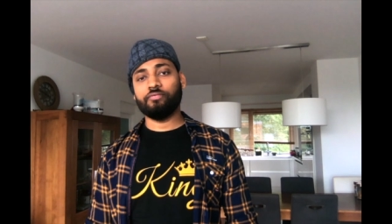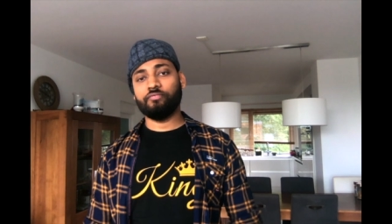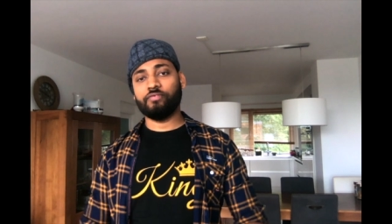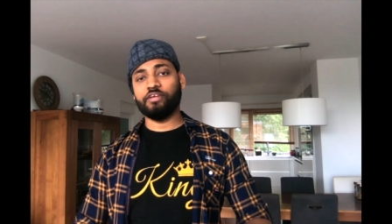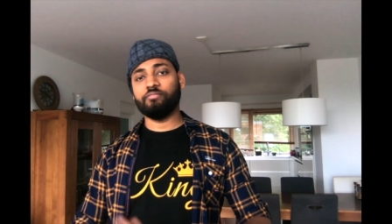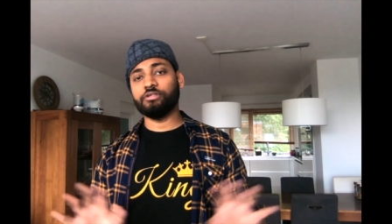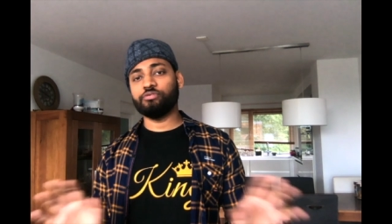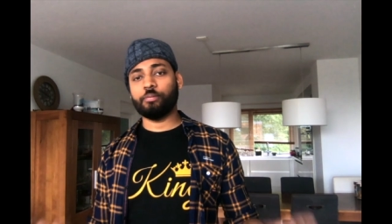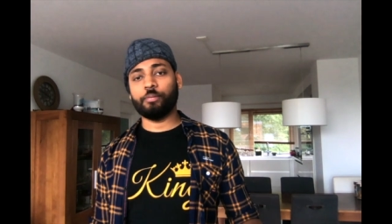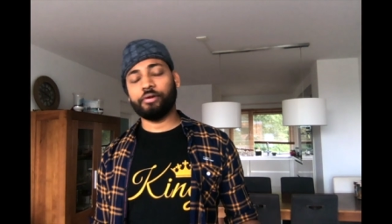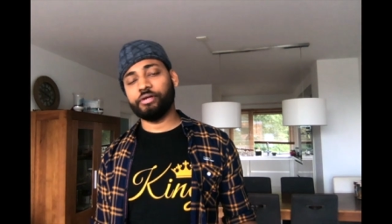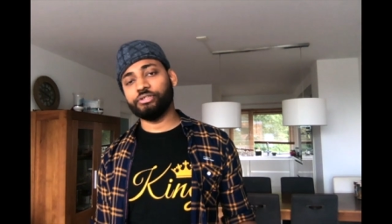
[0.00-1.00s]
5 months
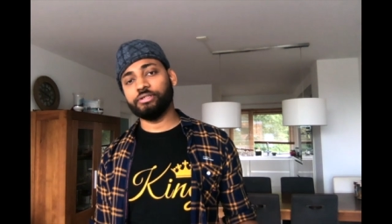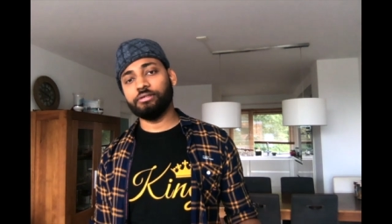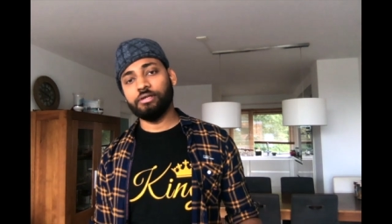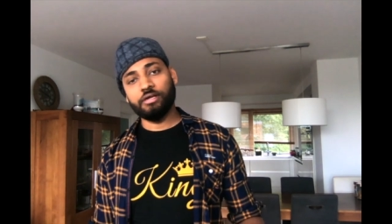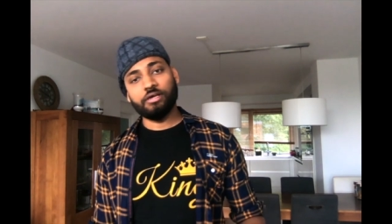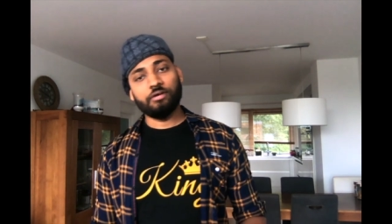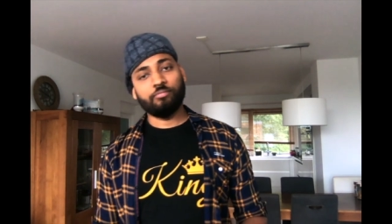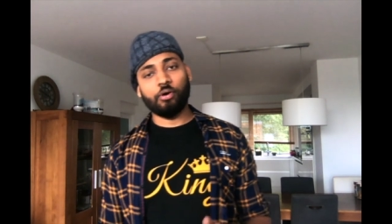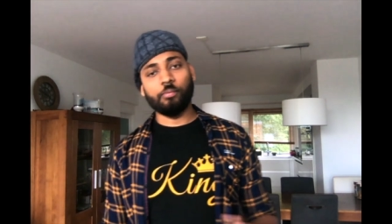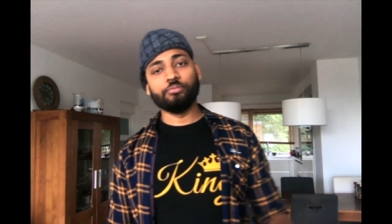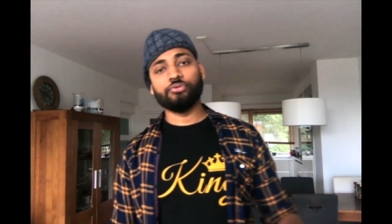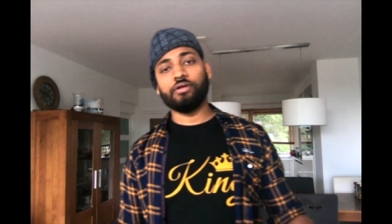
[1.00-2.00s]
preparation,
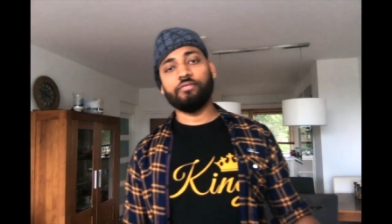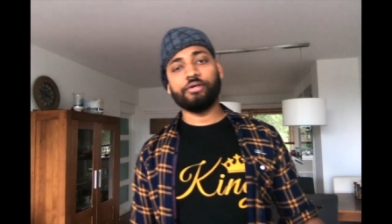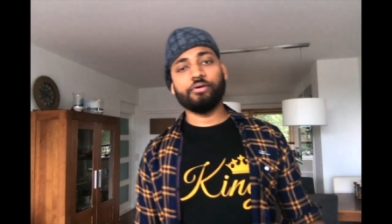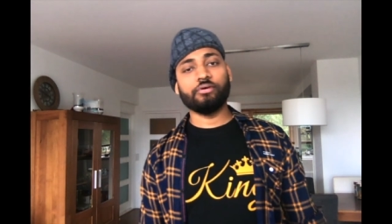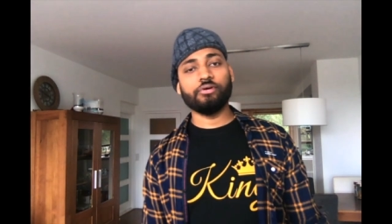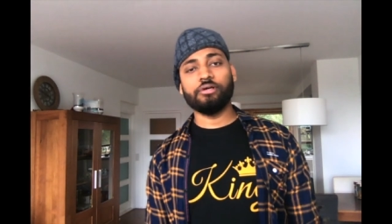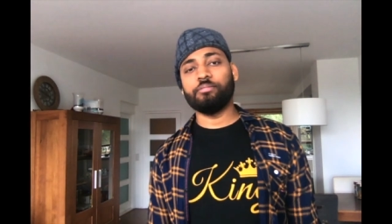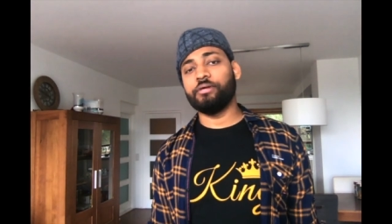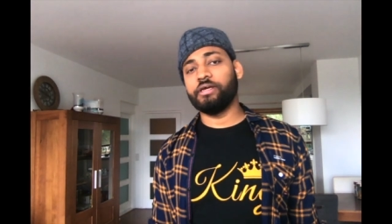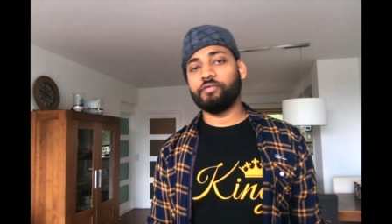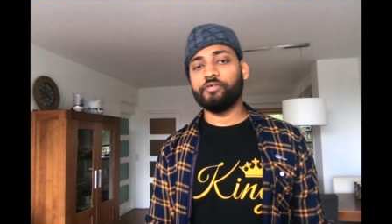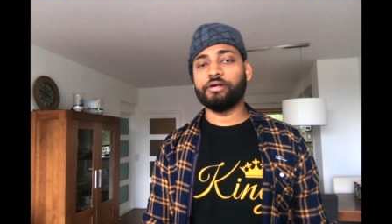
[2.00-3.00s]
problem solving you're good,
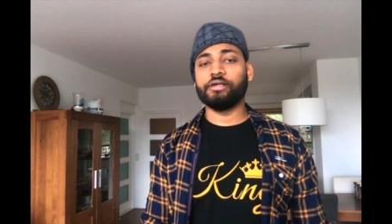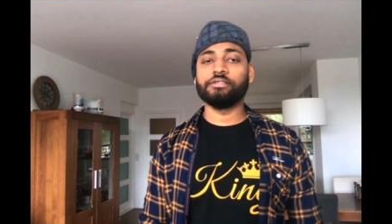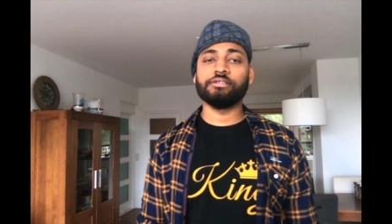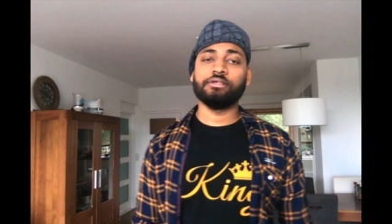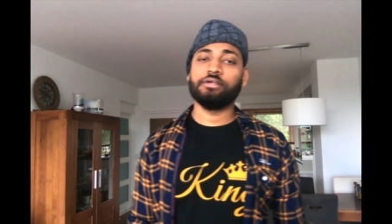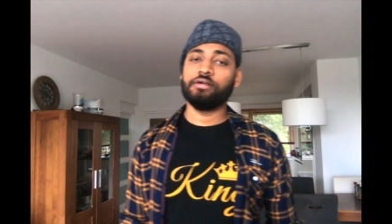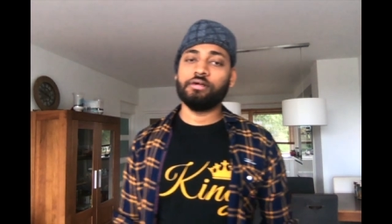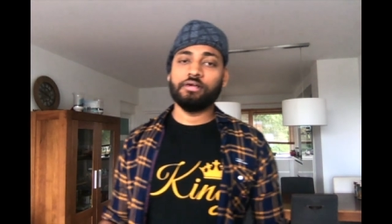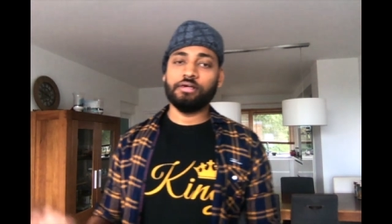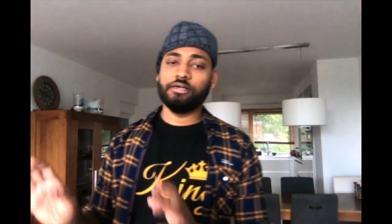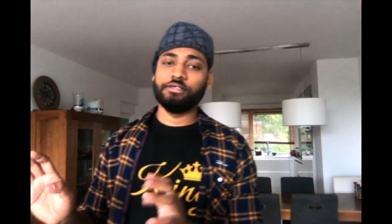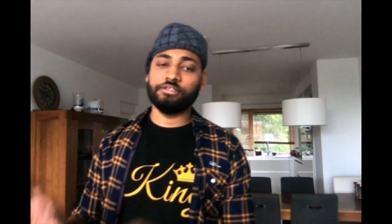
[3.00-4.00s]
behavior is
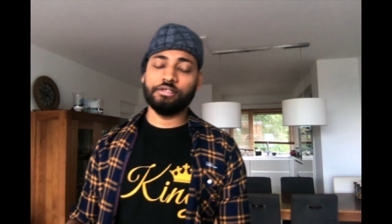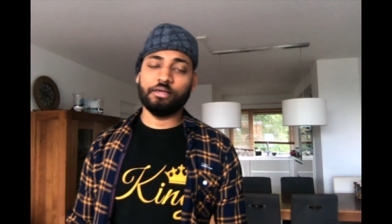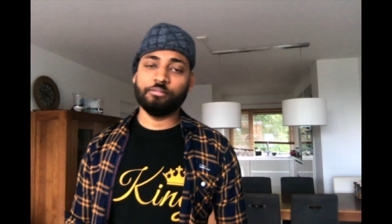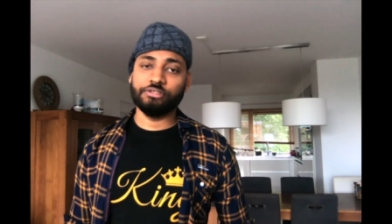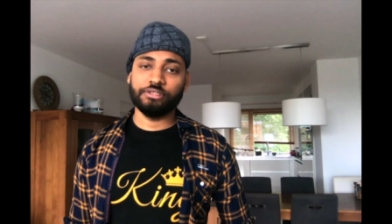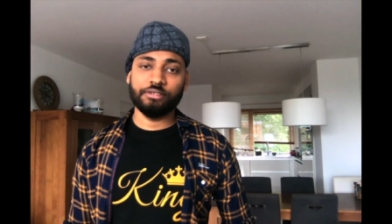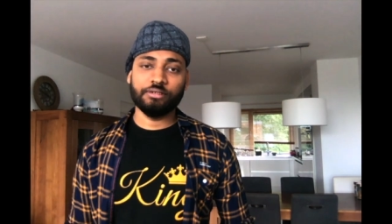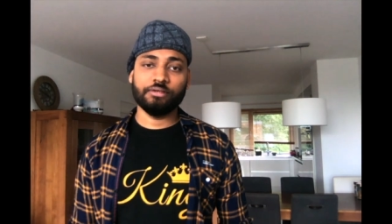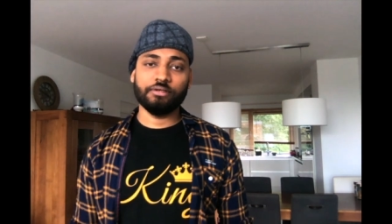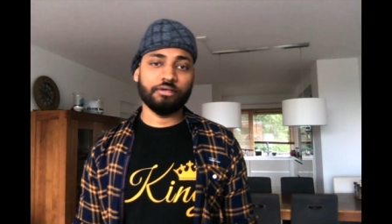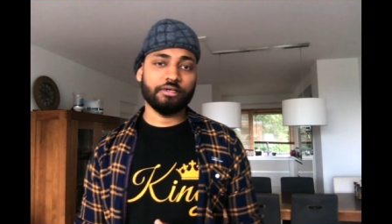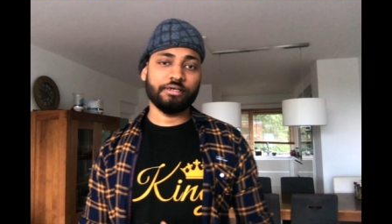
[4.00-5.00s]
It's damn easy,
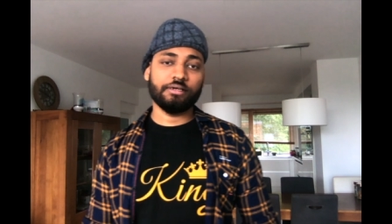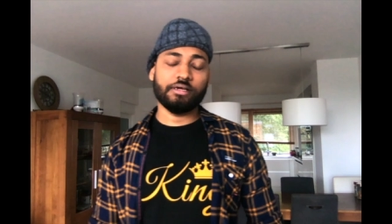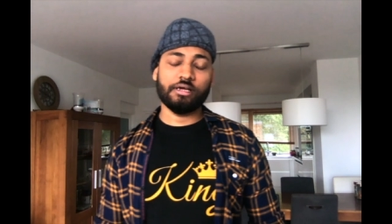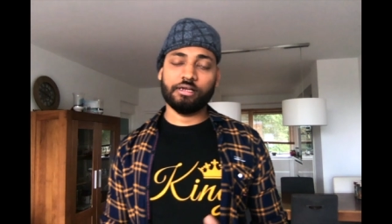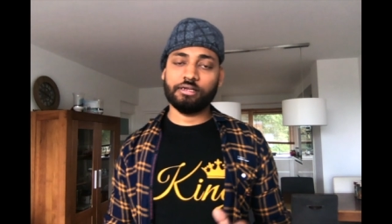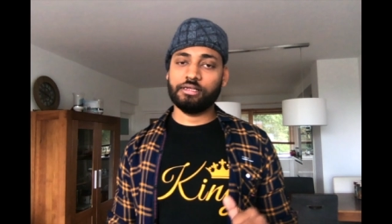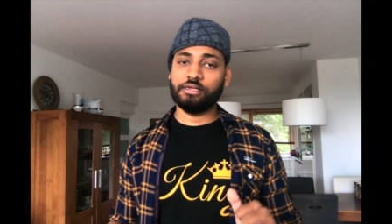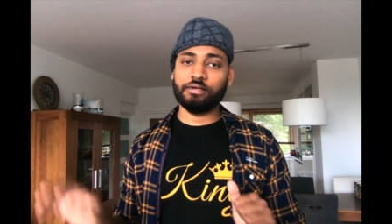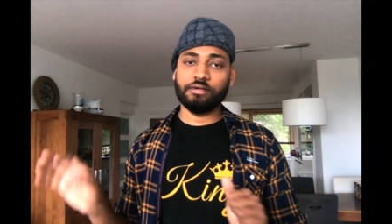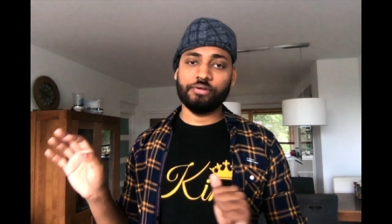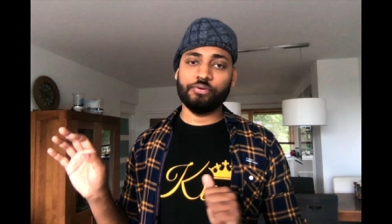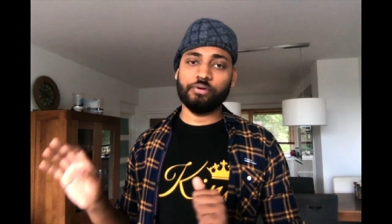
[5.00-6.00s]
right? And
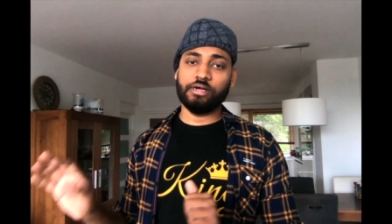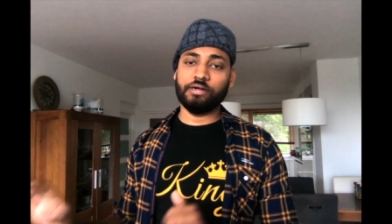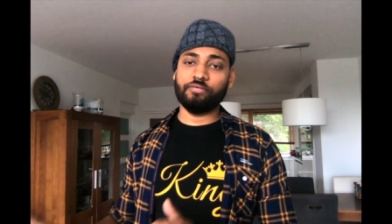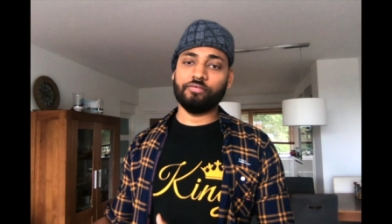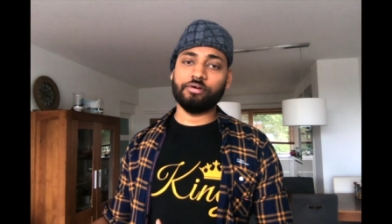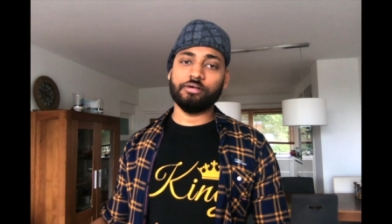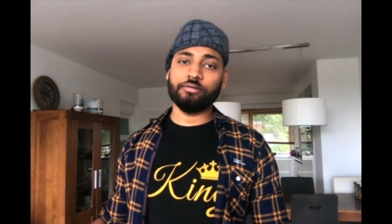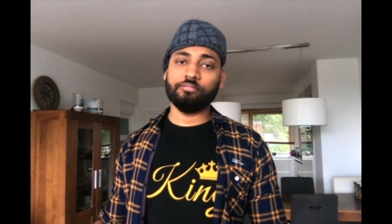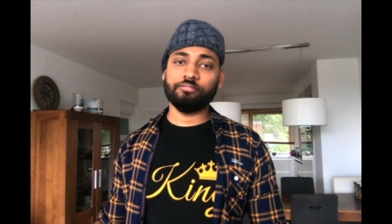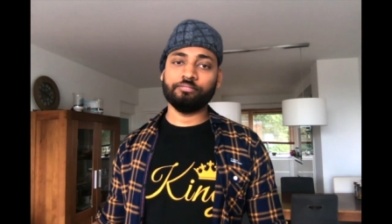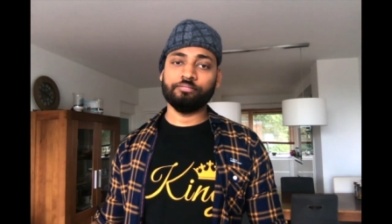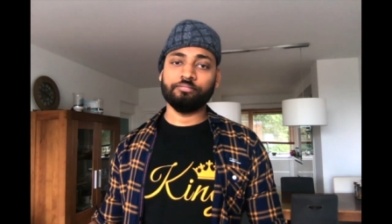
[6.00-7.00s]
then you have
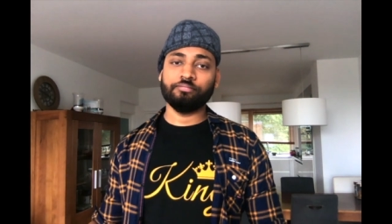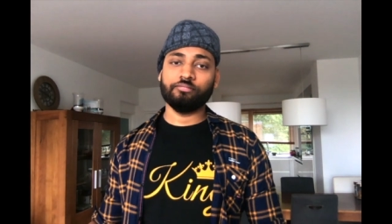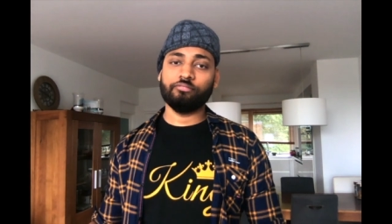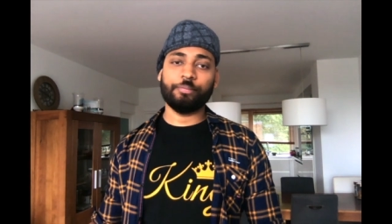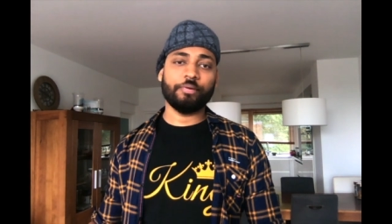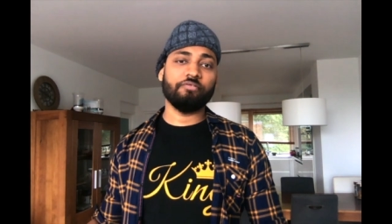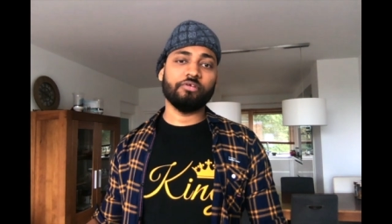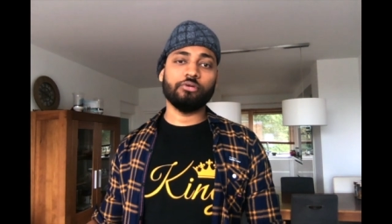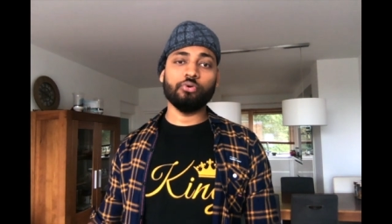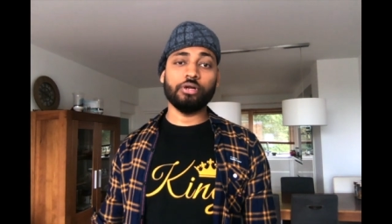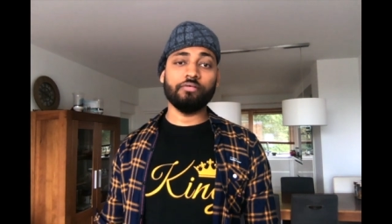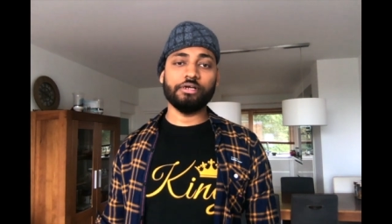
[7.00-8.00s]
prepared with
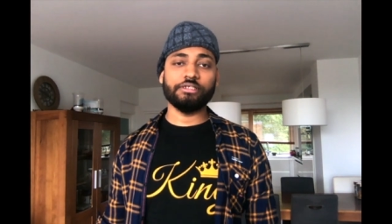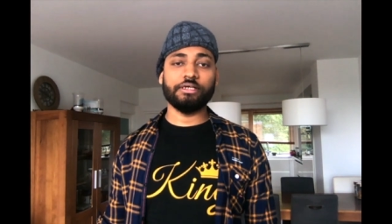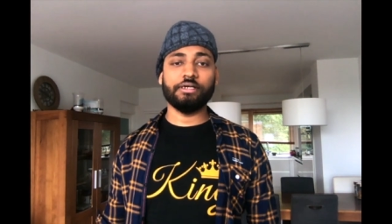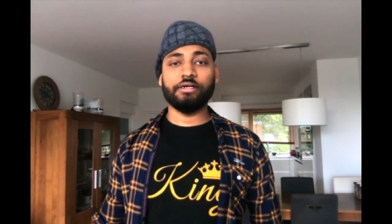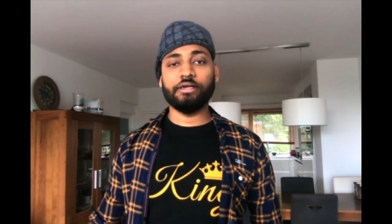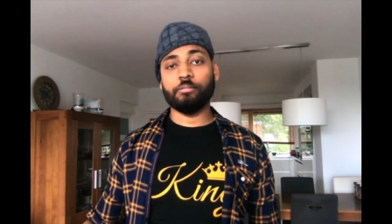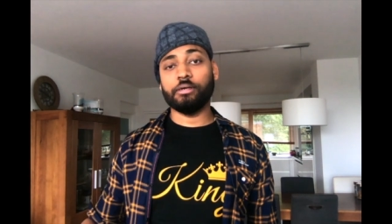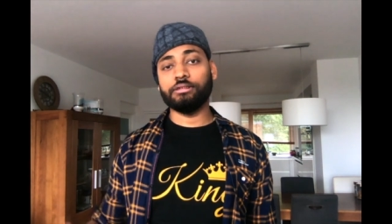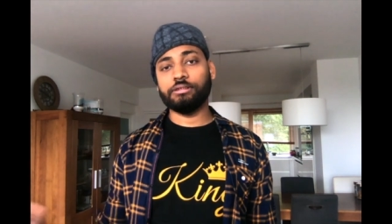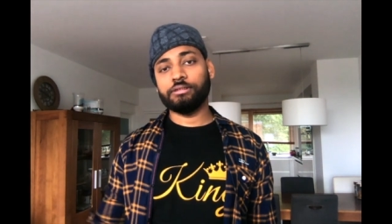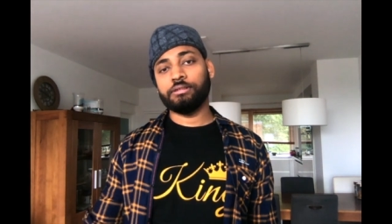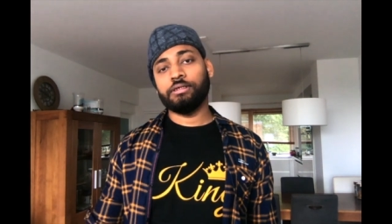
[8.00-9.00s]
low level design in a month.